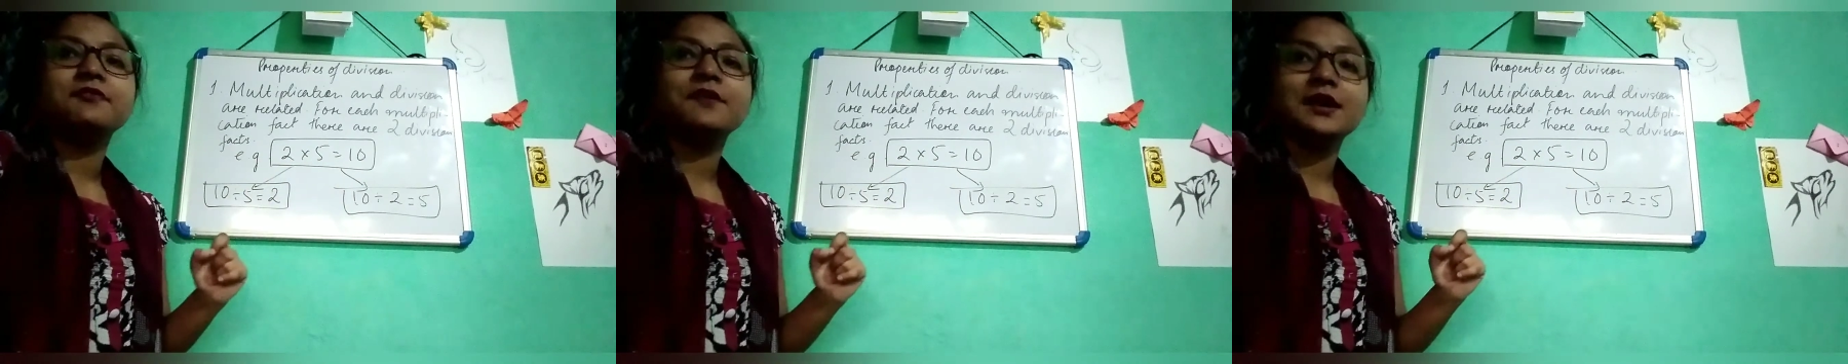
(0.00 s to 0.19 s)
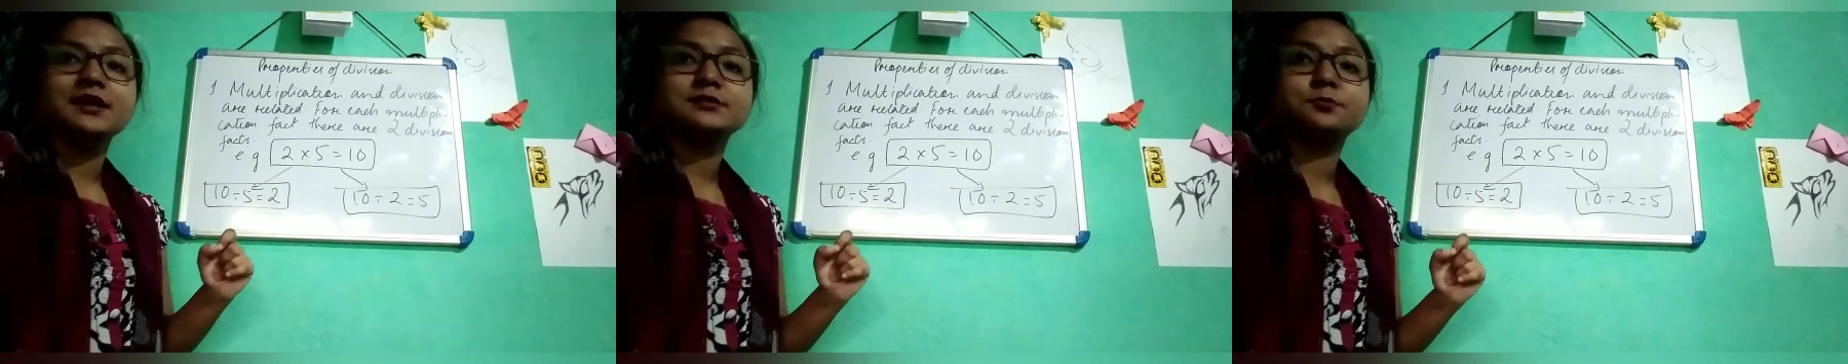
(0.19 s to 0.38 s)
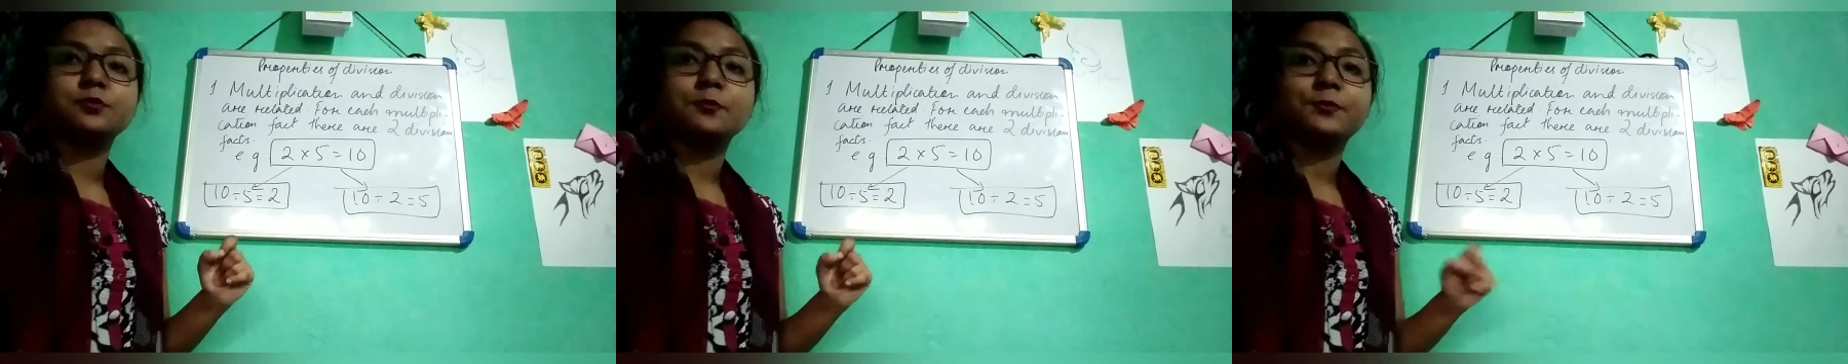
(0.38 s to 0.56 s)

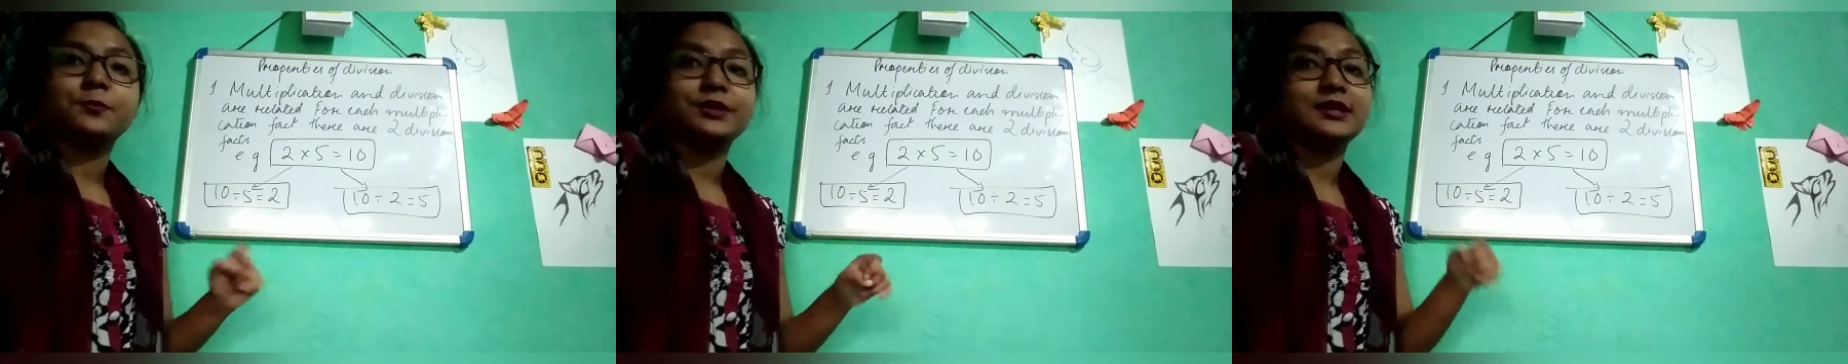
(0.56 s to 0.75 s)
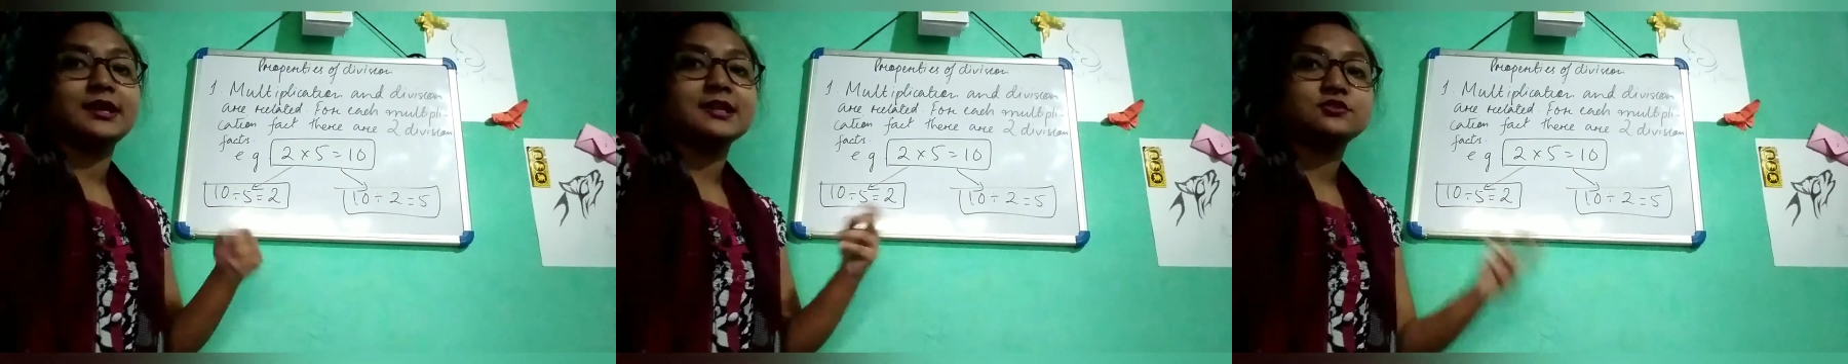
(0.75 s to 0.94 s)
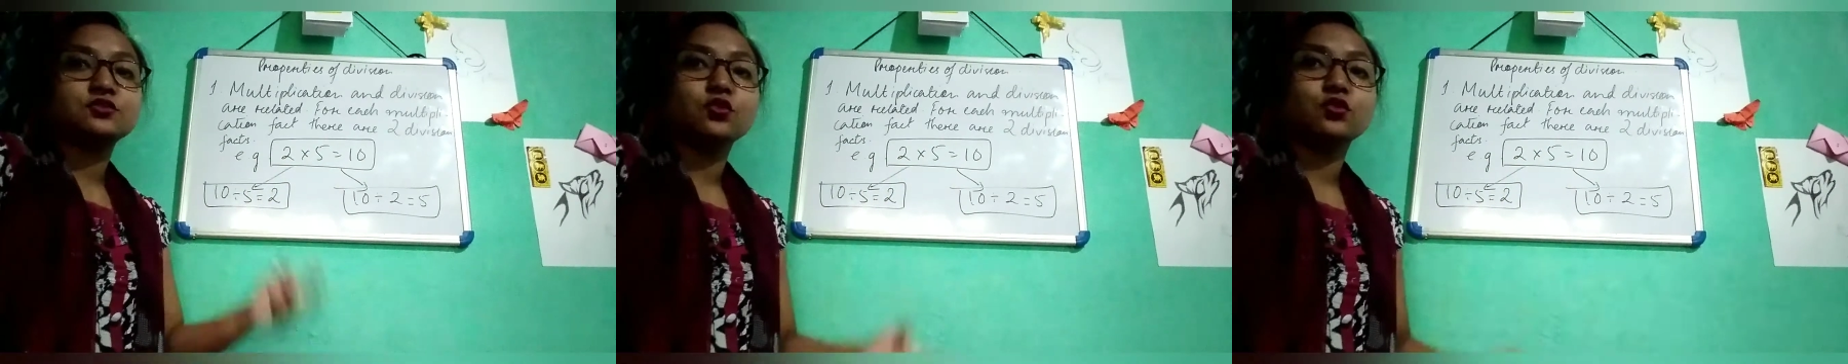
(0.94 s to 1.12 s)
first property.
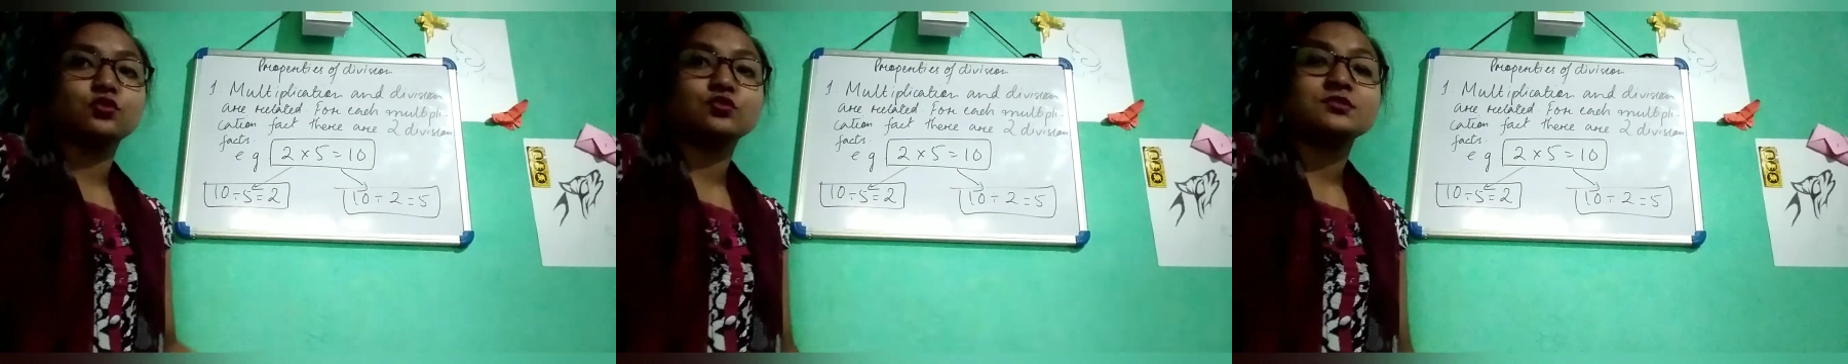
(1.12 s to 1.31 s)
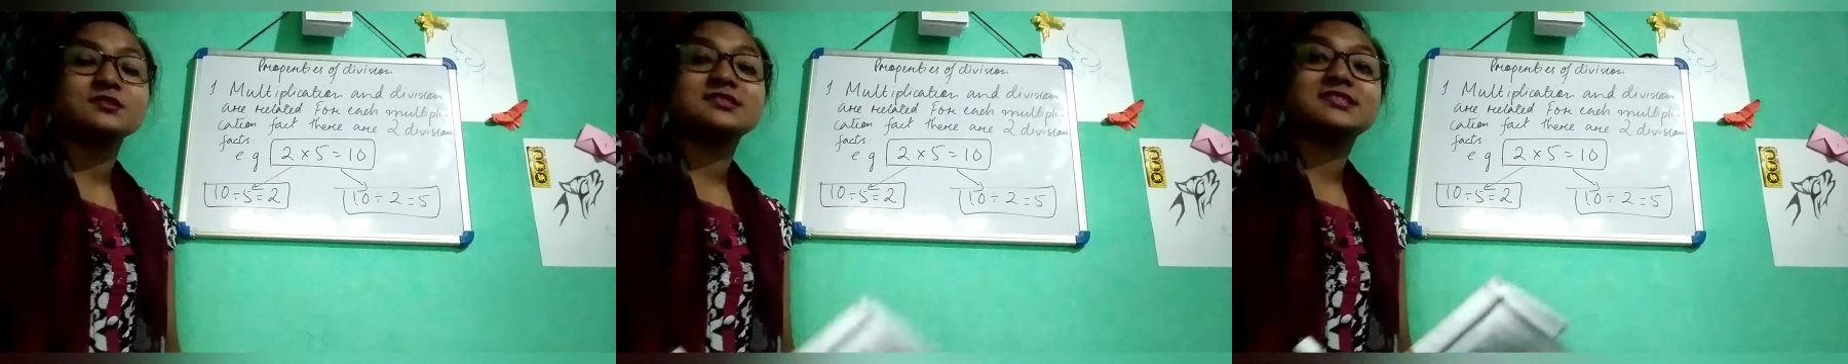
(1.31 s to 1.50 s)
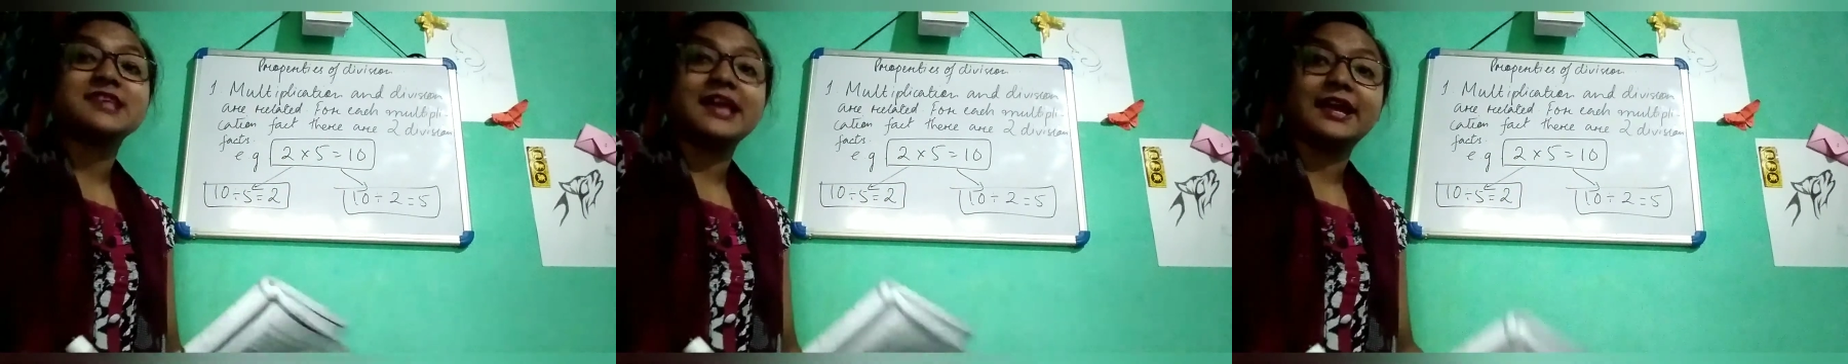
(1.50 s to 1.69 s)
Let's go to
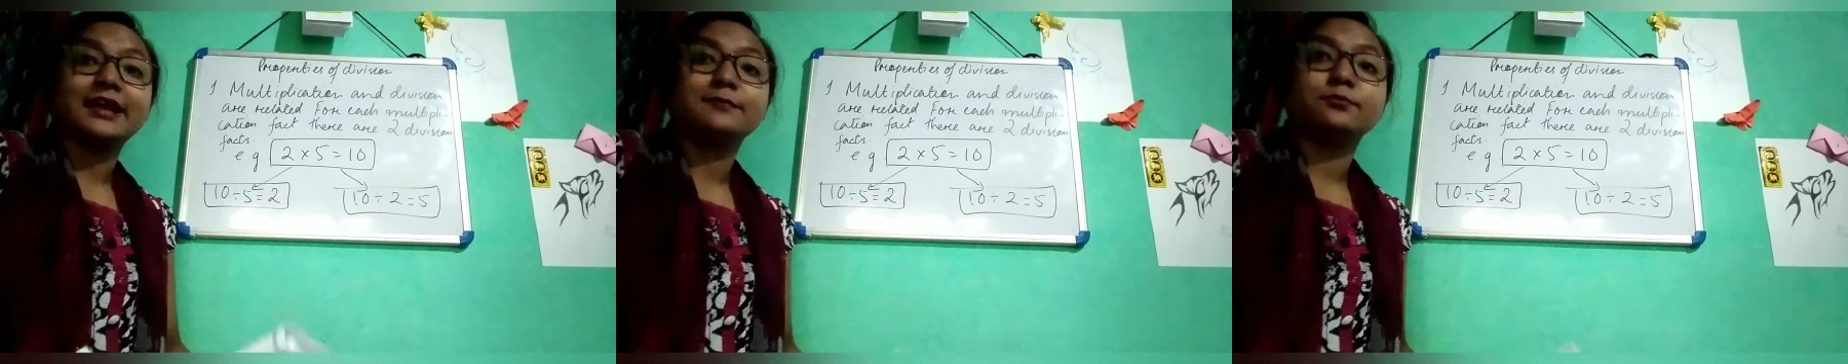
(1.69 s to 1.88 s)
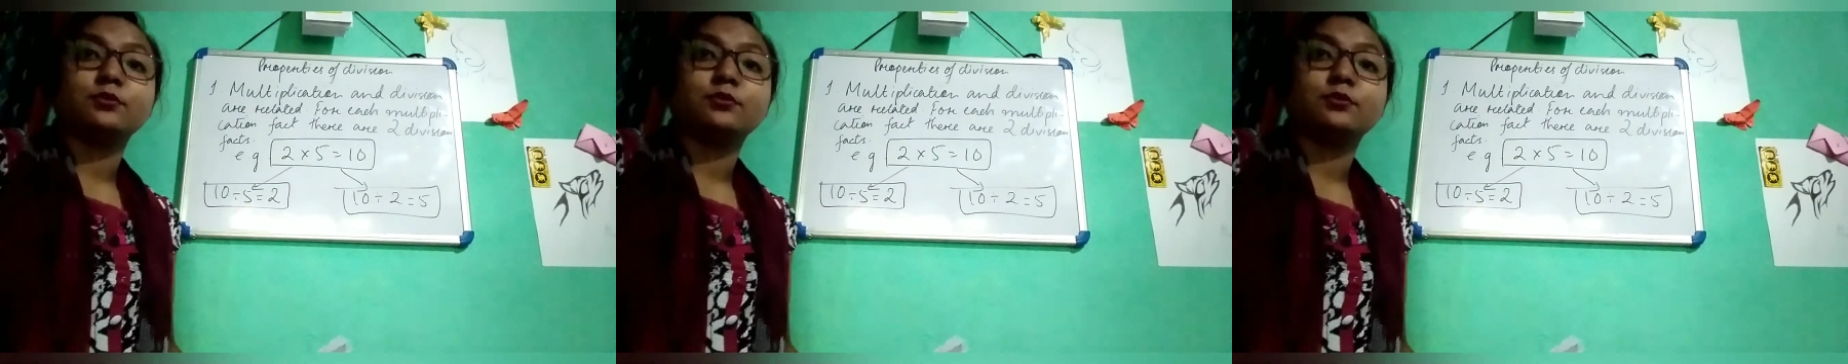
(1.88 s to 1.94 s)
second